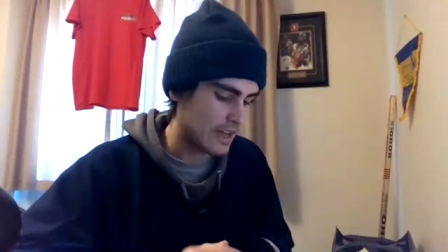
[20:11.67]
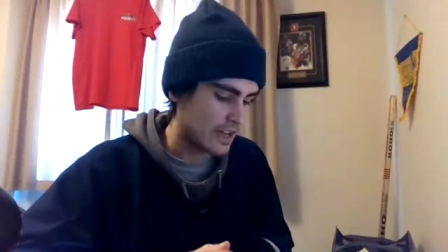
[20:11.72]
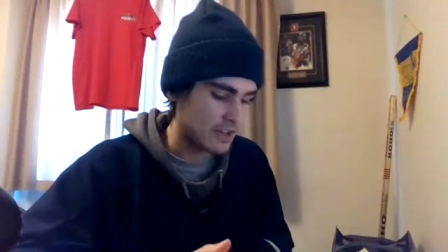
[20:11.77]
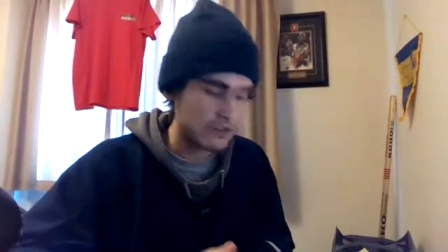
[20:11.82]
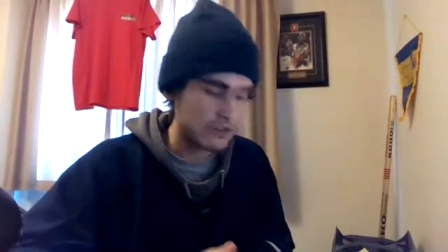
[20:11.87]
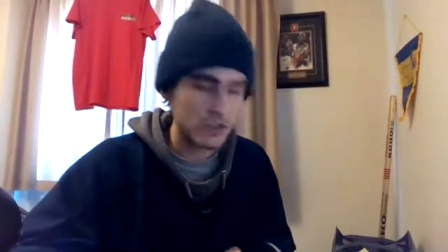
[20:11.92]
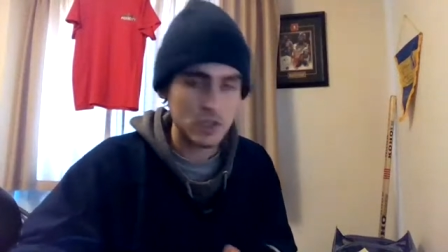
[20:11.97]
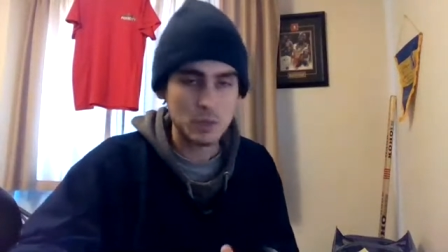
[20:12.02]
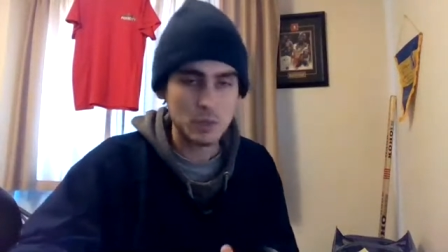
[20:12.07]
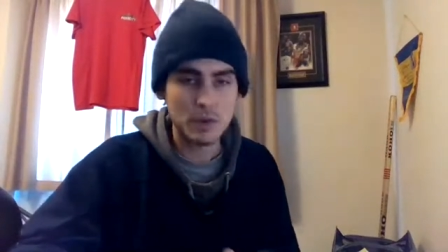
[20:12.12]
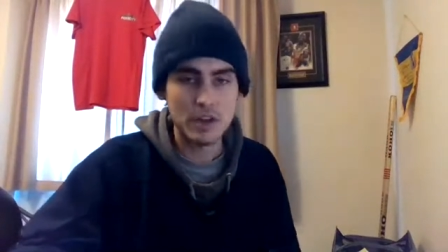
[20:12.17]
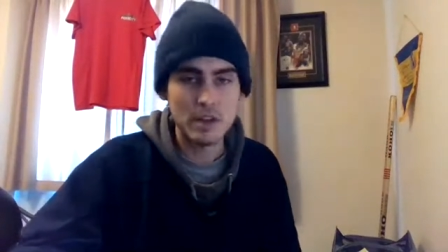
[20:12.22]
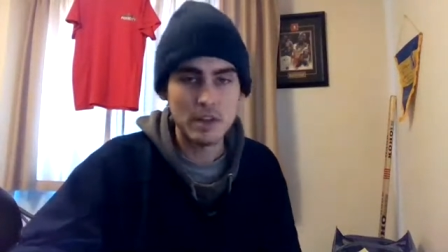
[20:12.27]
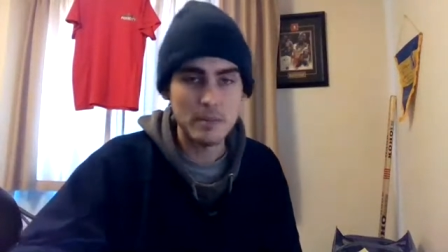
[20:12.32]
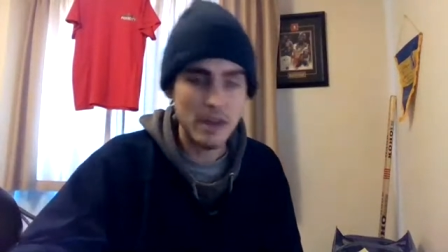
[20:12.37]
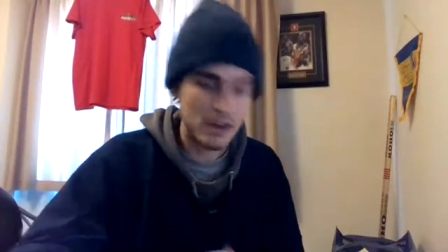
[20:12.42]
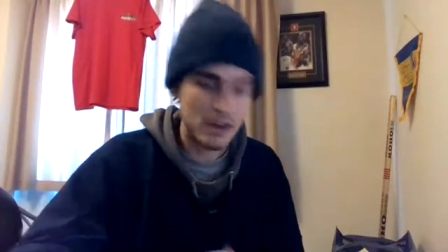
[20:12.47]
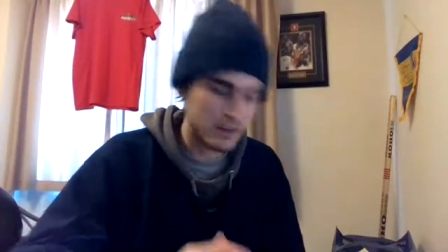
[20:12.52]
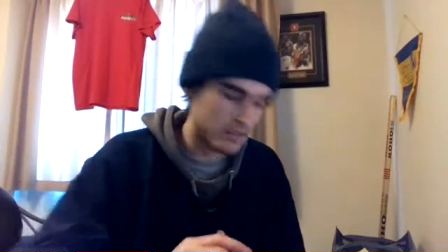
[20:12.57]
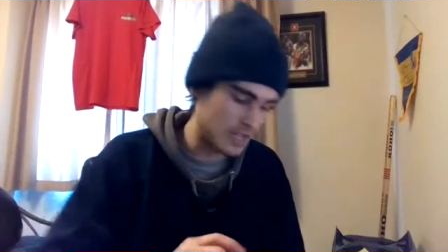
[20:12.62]
Just one of the
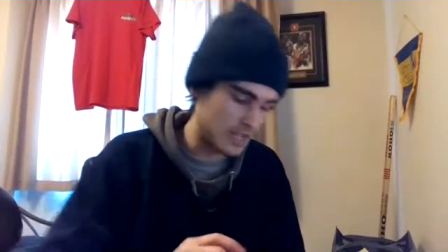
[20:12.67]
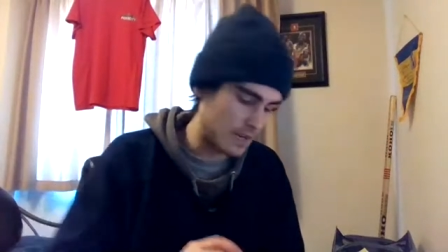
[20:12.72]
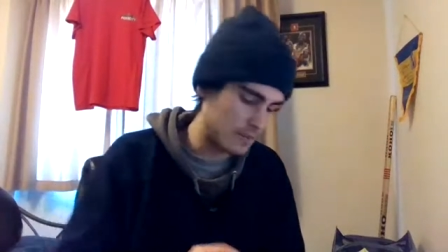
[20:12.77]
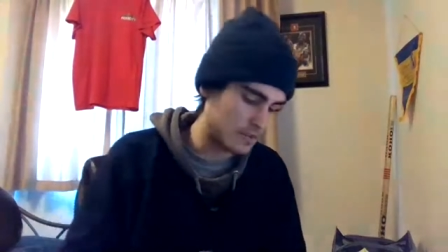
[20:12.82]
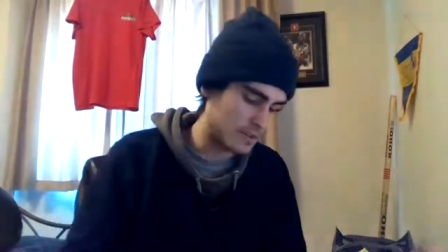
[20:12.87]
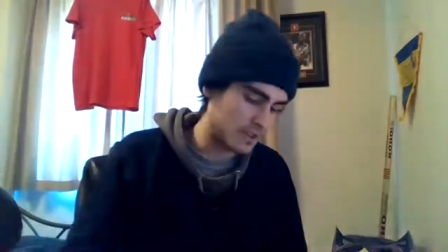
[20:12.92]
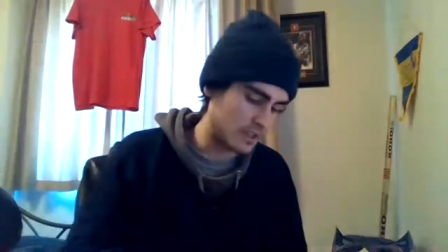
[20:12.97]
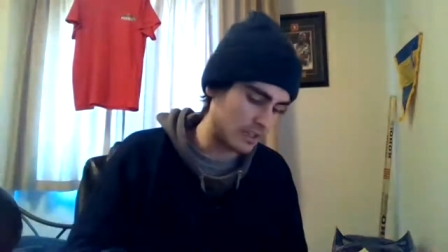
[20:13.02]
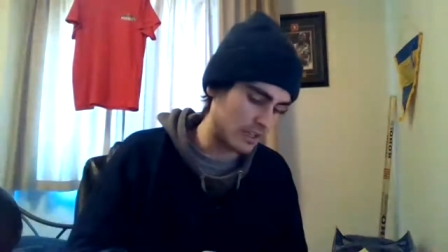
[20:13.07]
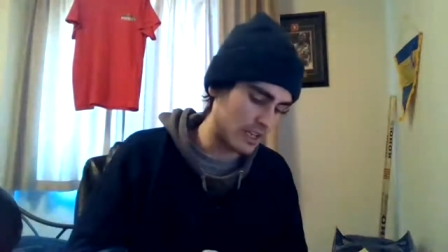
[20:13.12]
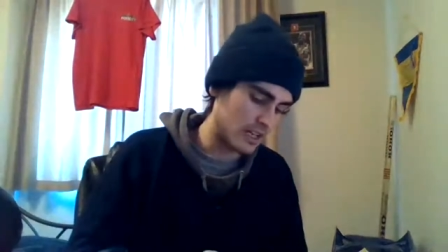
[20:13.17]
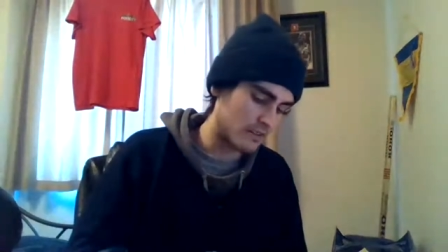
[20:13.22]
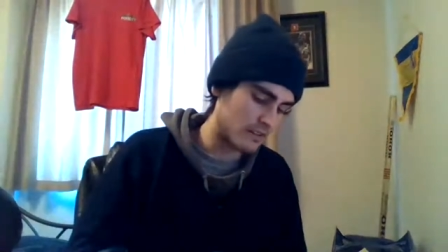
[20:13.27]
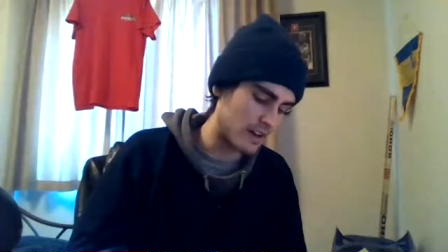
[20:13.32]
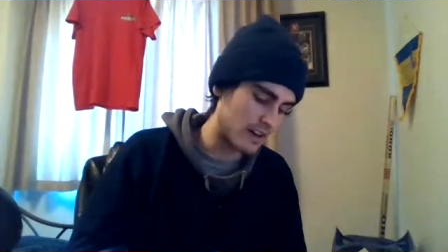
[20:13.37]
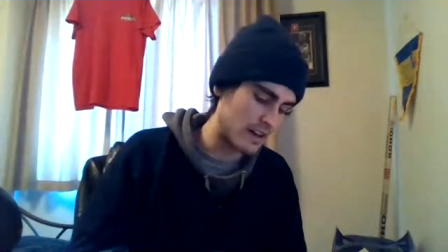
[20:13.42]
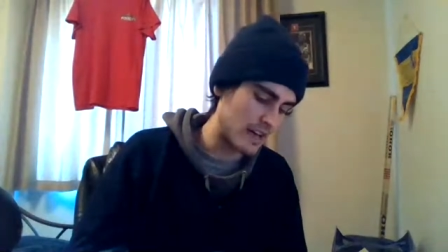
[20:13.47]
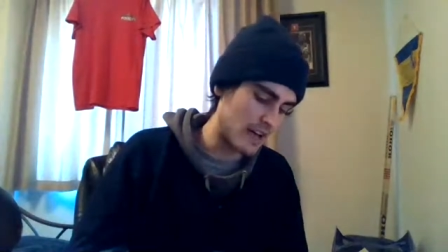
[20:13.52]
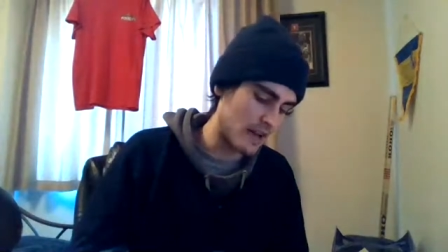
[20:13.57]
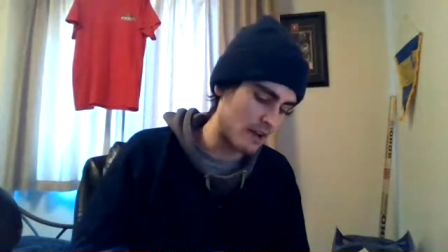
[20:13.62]
better teams in the league
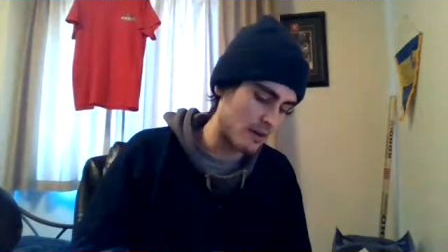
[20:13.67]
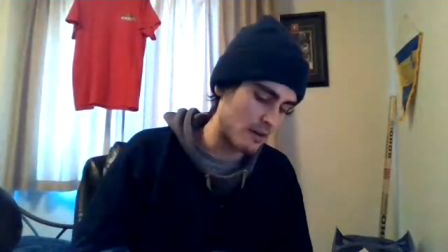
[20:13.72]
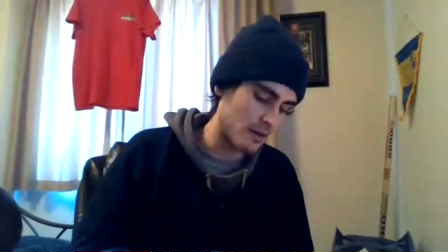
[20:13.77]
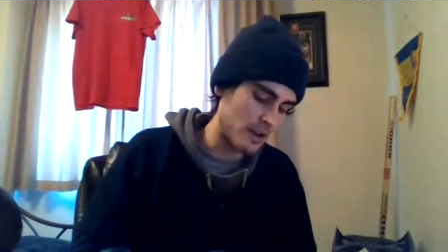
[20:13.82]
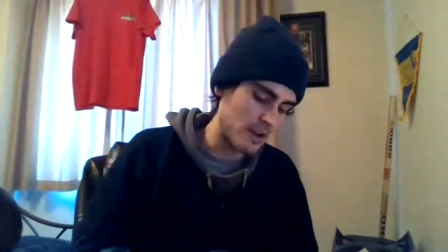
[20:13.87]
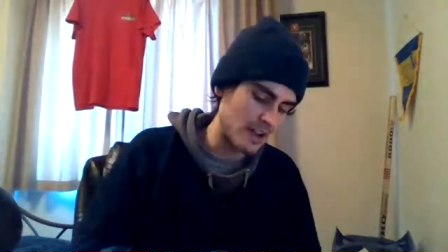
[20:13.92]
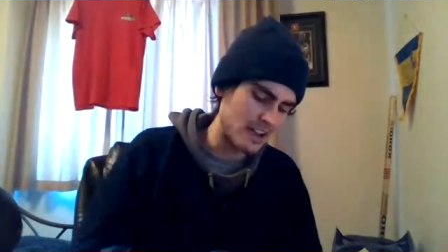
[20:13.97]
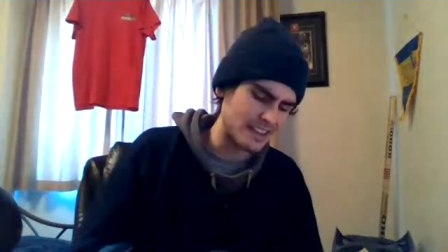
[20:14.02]
right now.